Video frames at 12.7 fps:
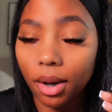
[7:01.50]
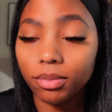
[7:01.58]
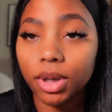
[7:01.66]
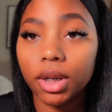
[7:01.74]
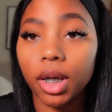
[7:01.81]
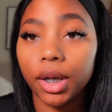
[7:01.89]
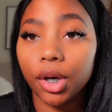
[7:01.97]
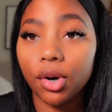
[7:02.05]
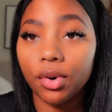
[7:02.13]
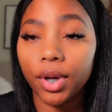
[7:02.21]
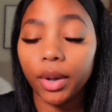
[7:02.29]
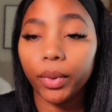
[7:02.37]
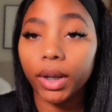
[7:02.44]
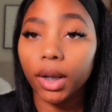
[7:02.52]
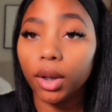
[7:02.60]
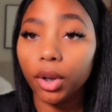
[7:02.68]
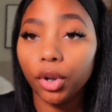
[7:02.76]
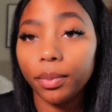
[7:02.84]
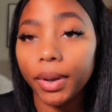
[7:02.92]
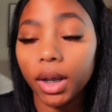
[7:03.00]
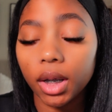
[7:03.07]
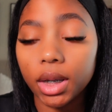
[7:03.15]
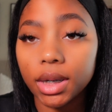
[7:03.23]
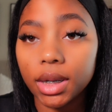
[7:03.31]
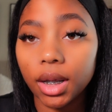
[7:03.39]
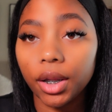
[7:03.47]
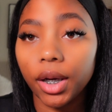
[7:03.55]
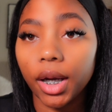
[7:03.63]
I'm just going to go in with a little bit of concealer,